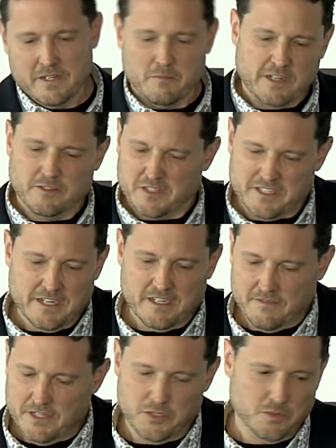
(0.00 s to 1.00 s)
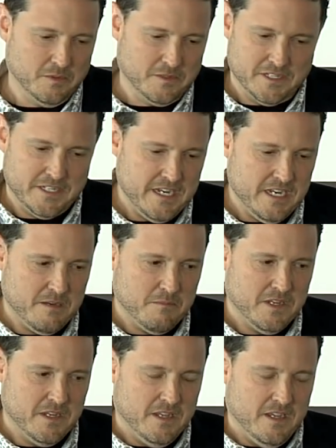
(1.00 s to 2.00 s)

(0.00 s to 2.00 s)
And whether it's an individual or a team,